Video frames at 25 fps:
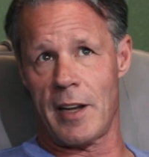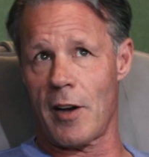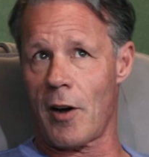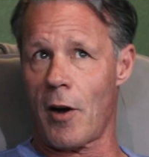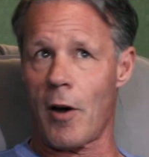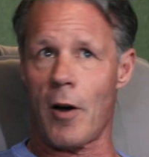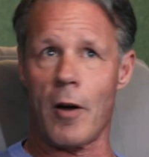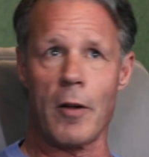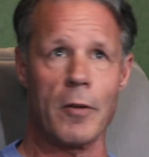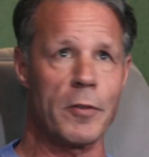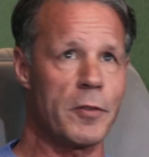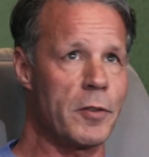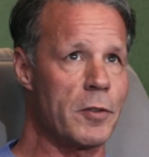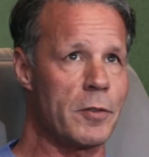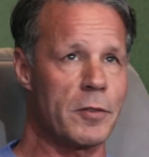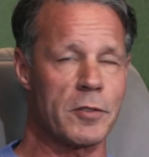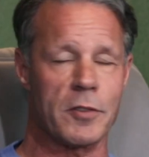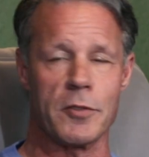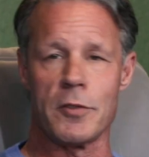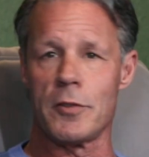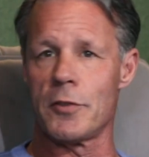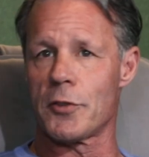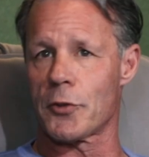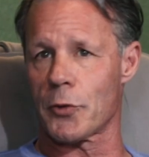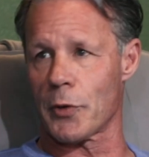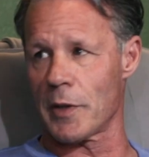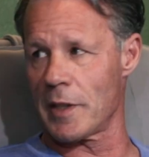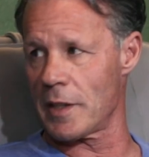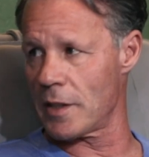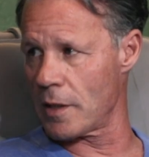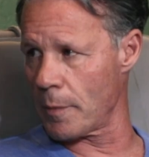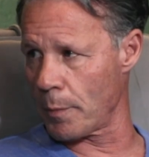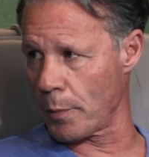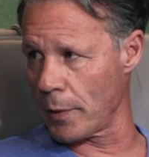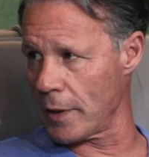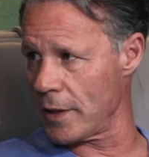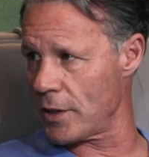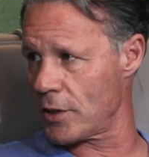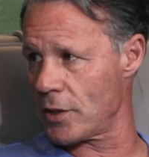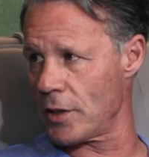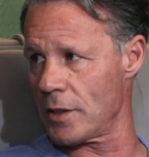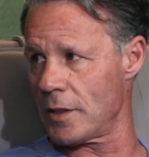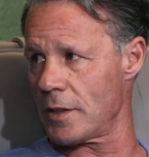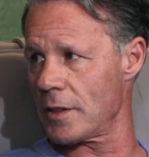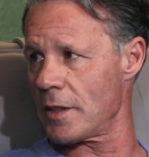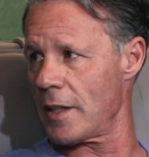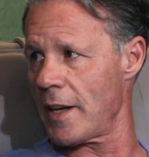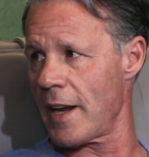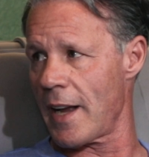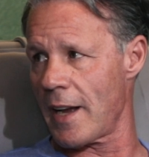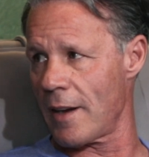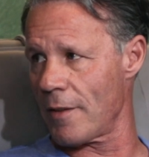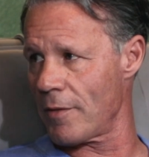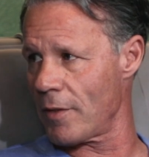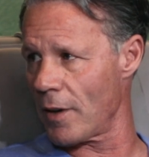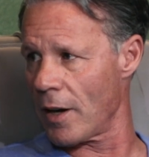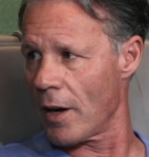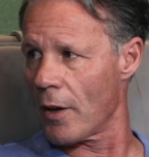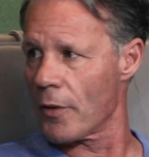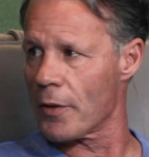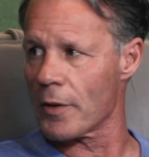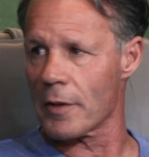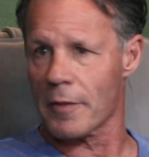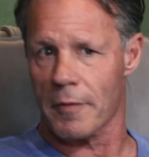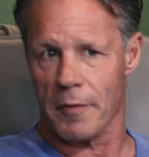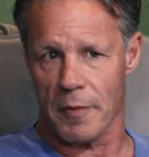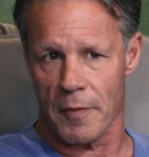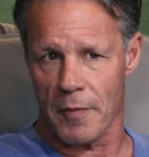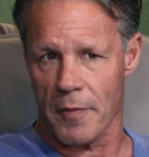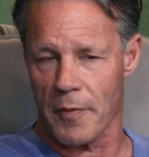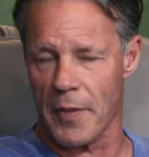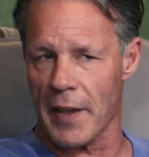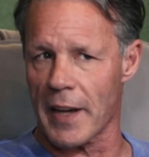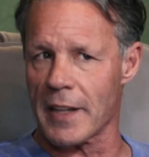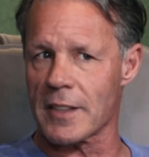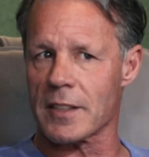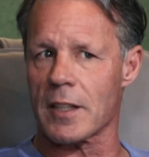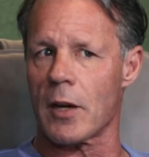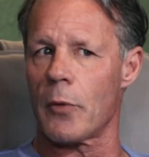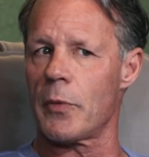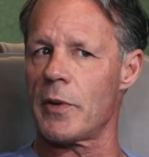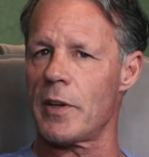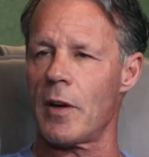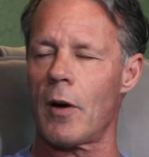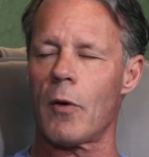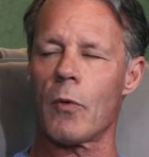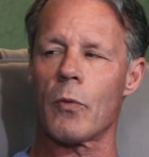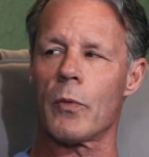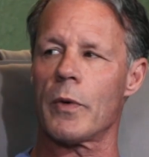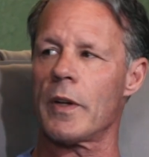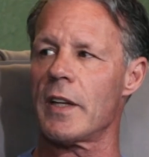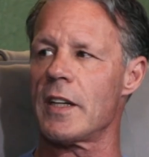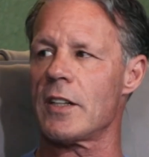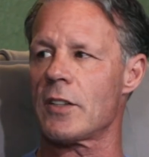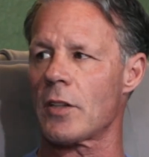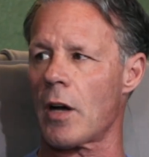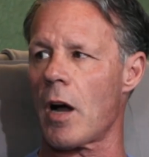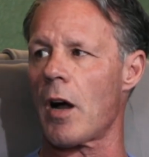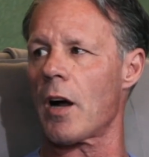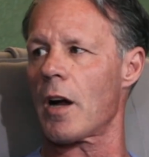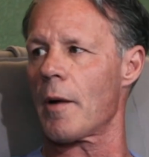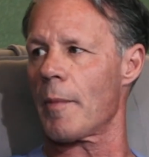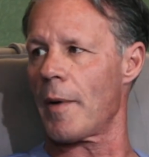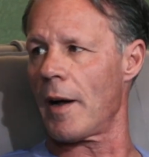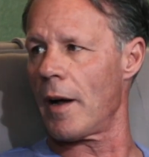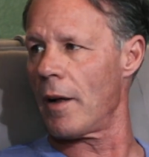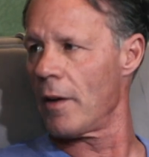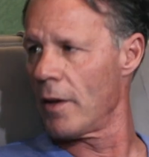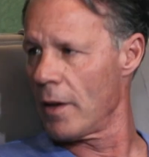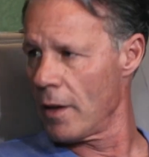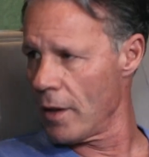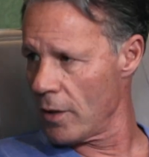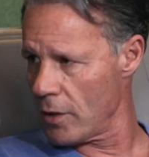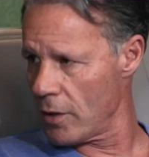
they all do nutrient depletions and have other things that we don't really talk about.